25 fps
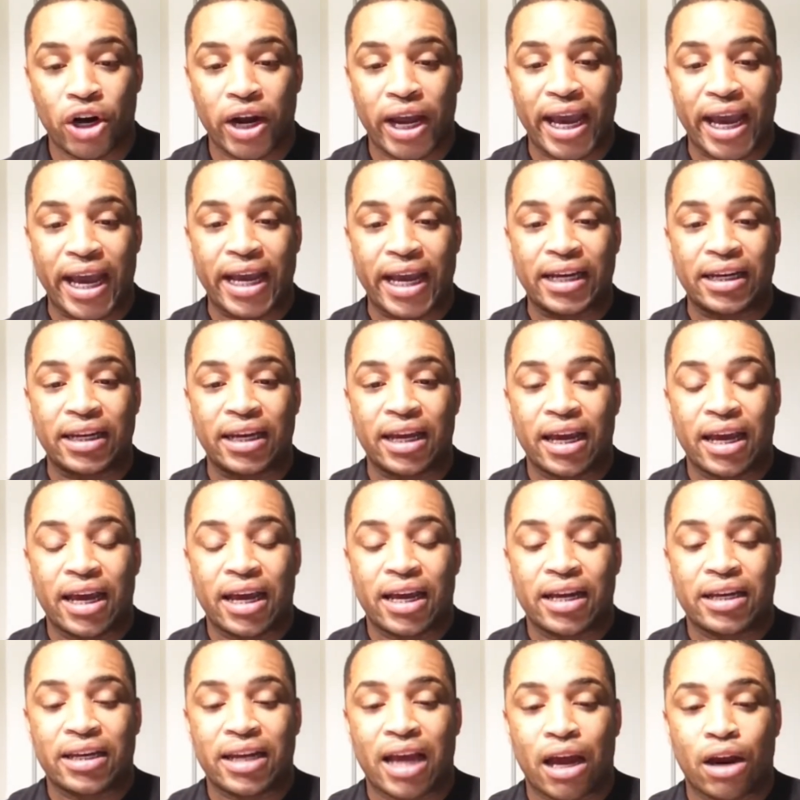And
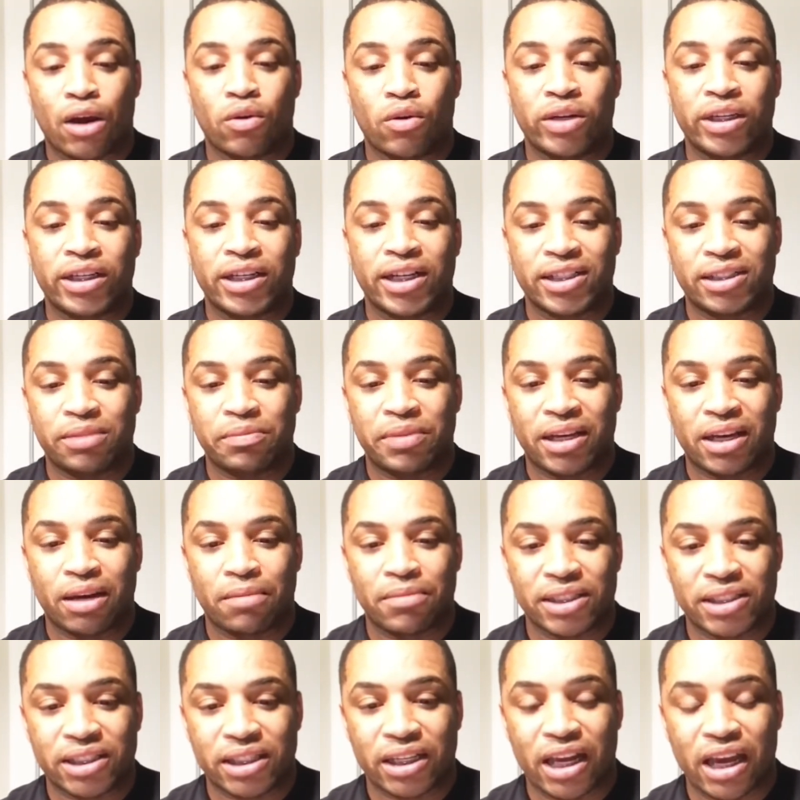not only does he become a
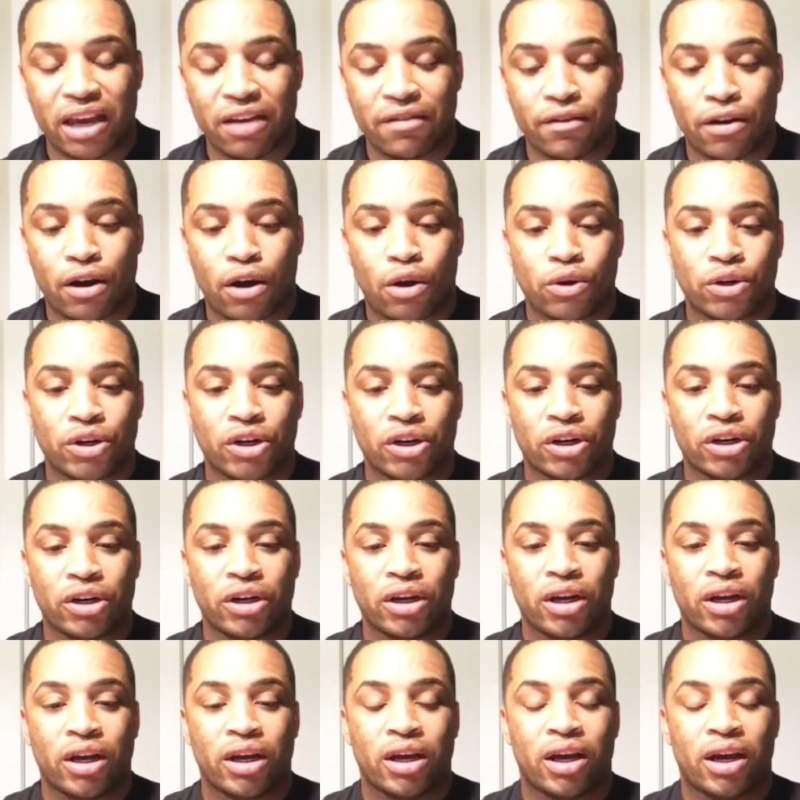slave owner,
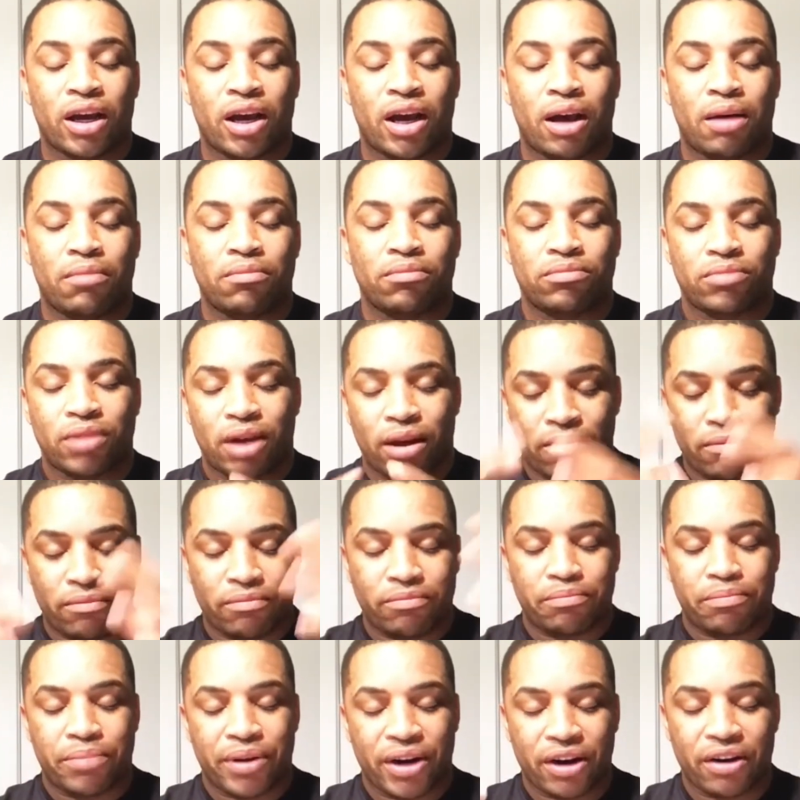I'm
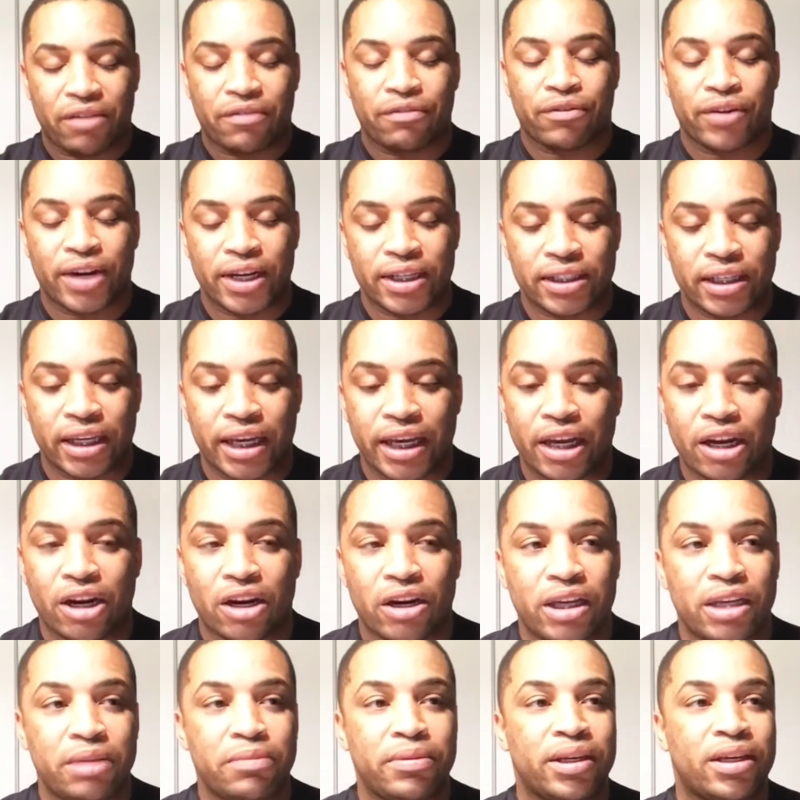paraphrasing here,
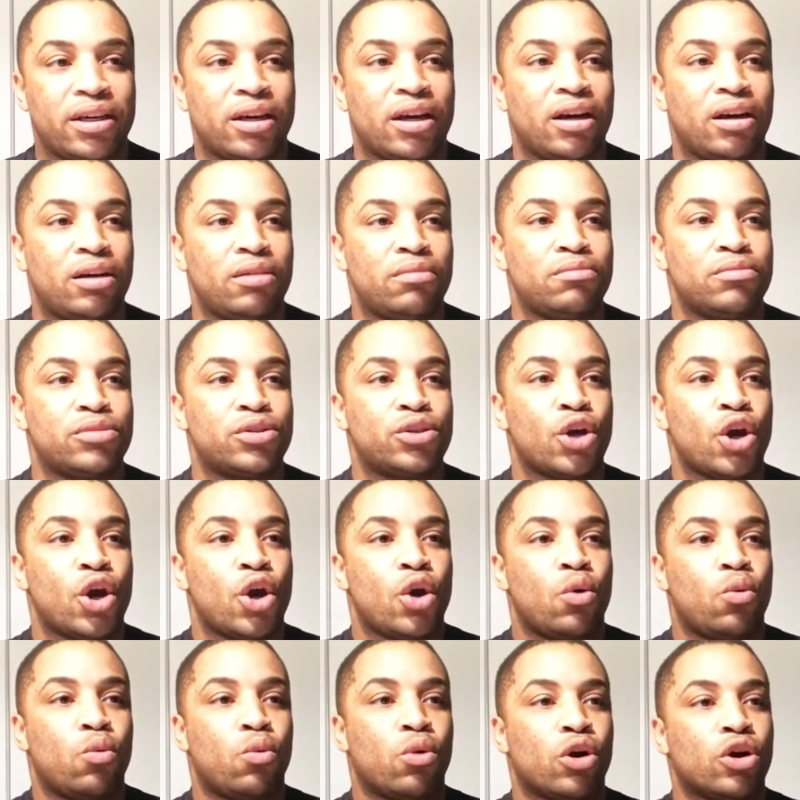he becomes
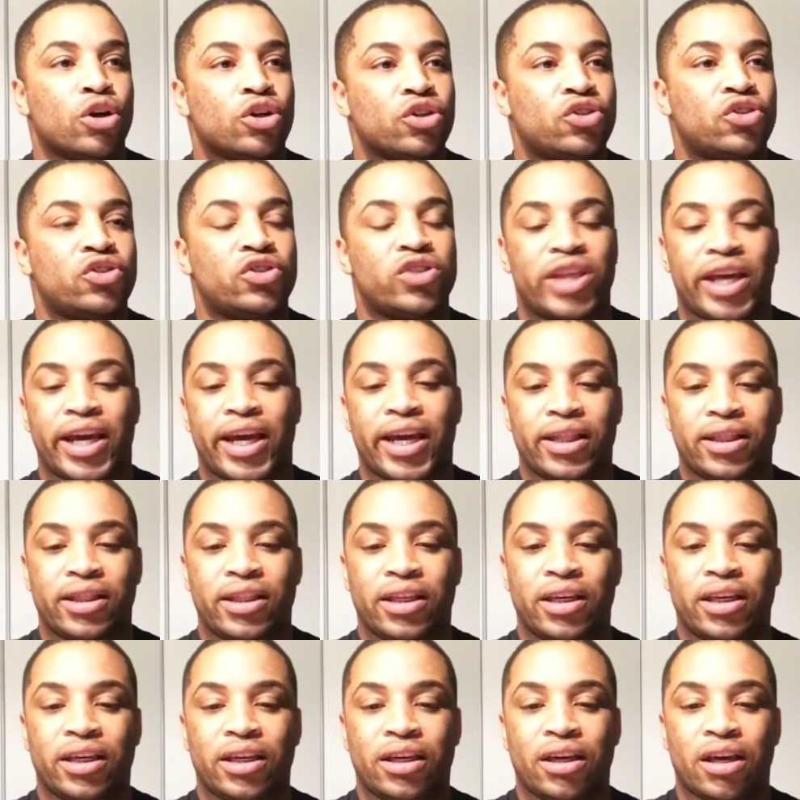worse than
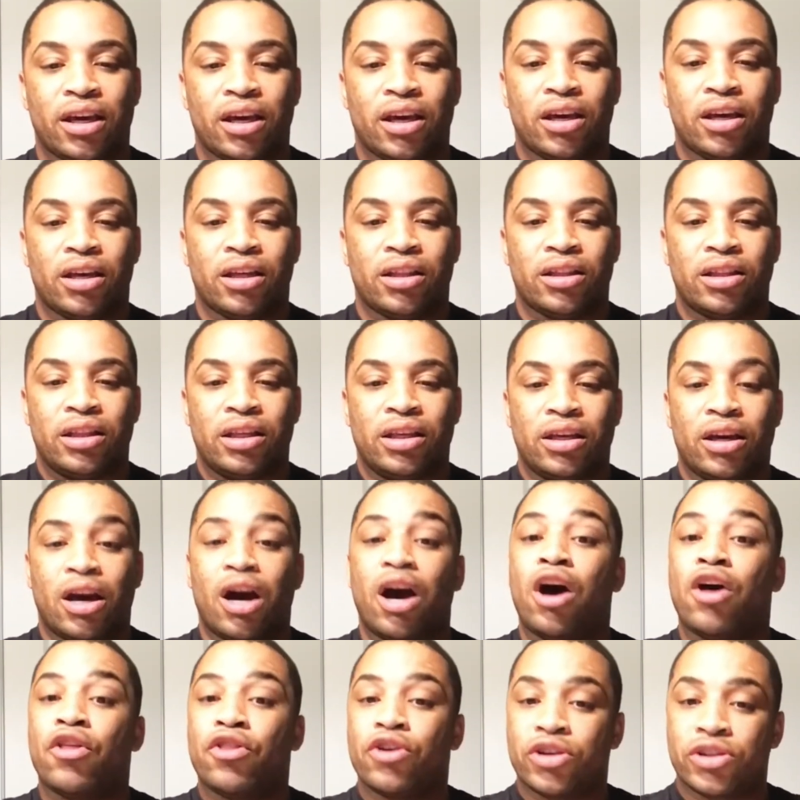the
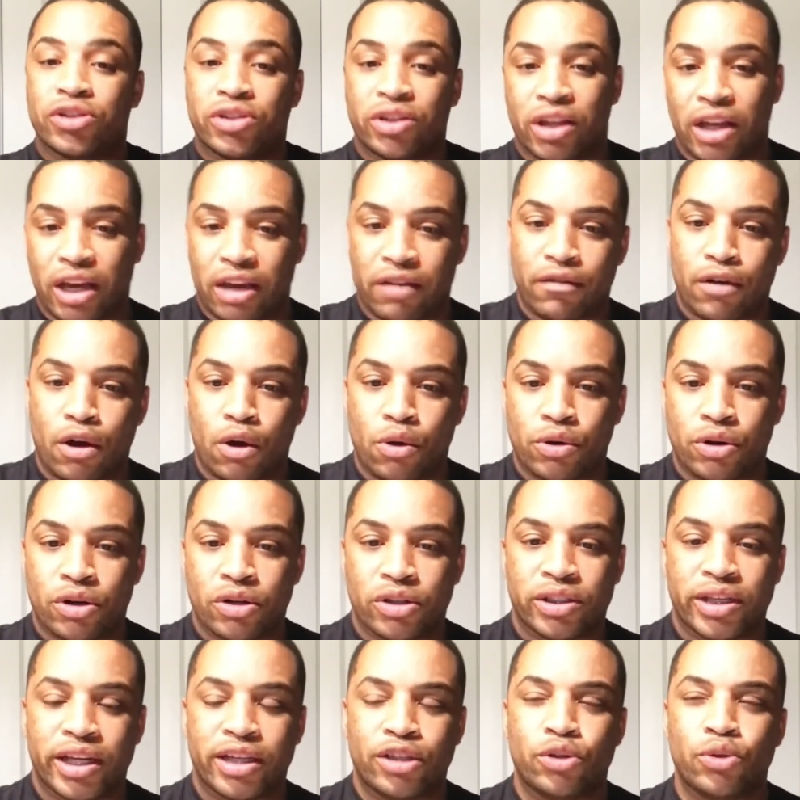other slave owners.
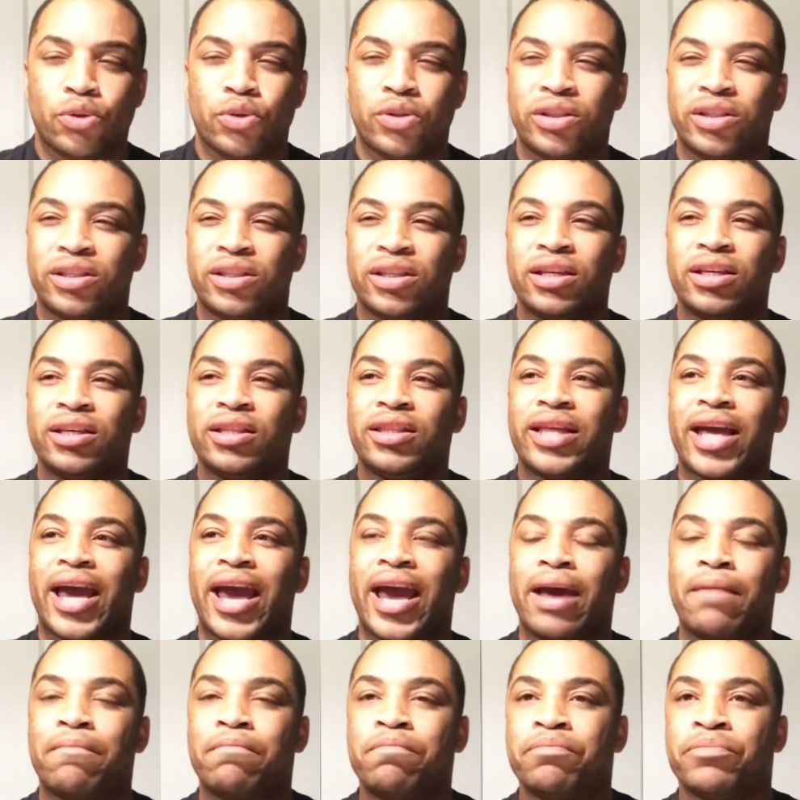And you see
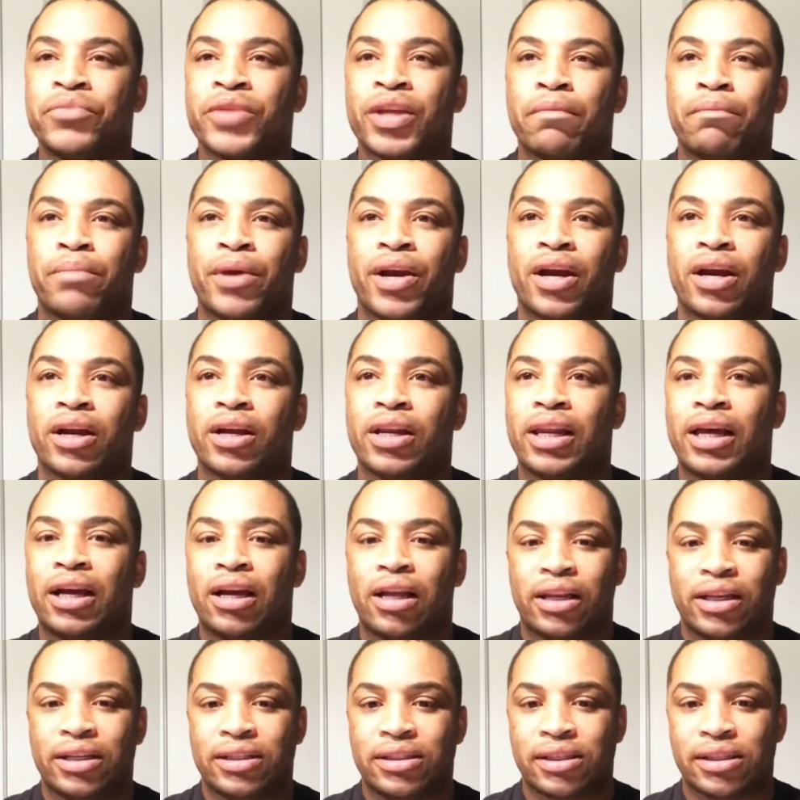that parallel
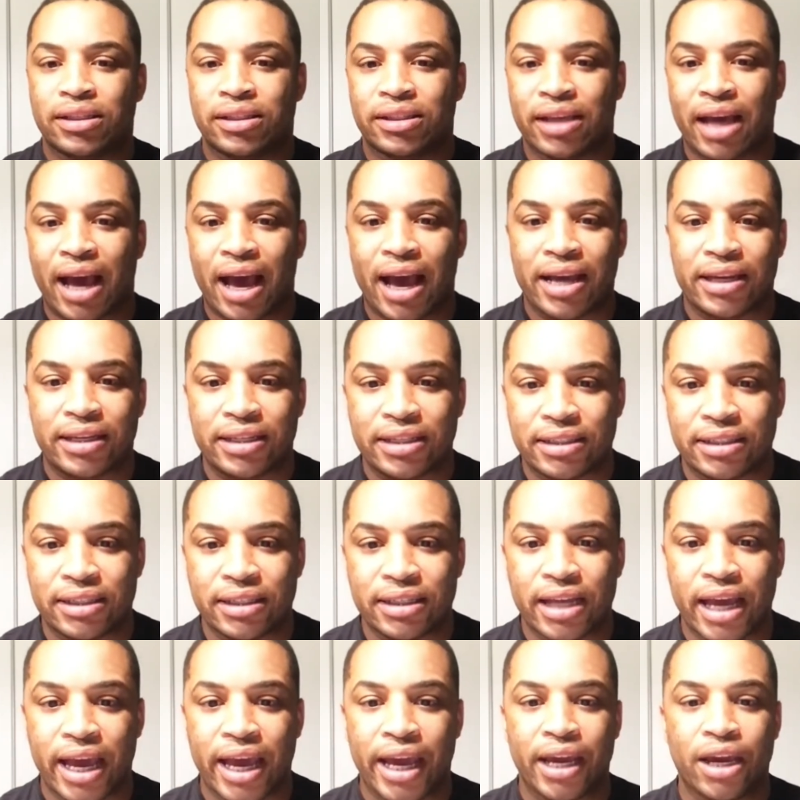in society
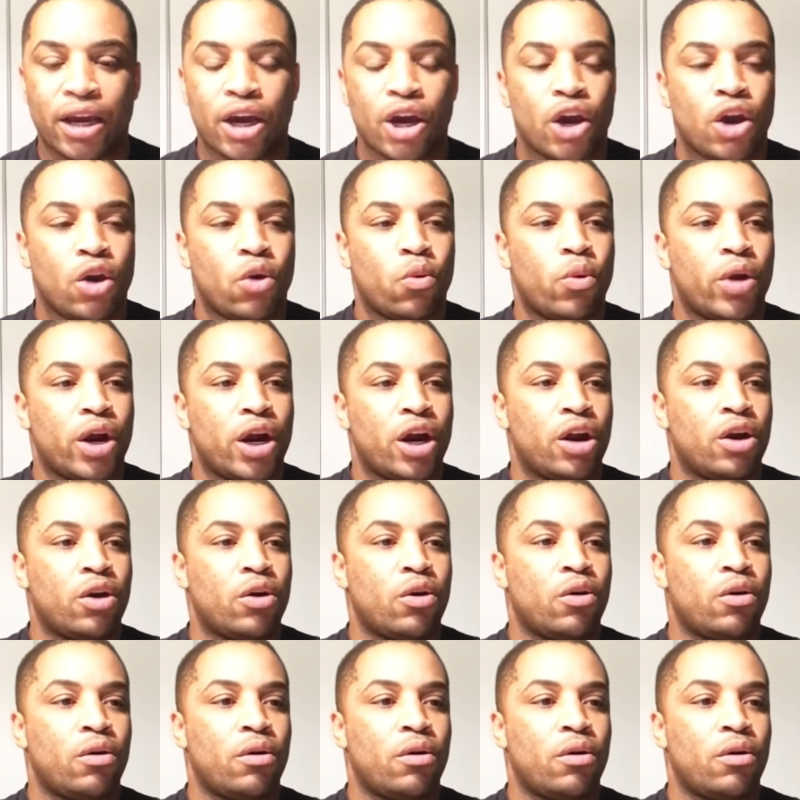today, where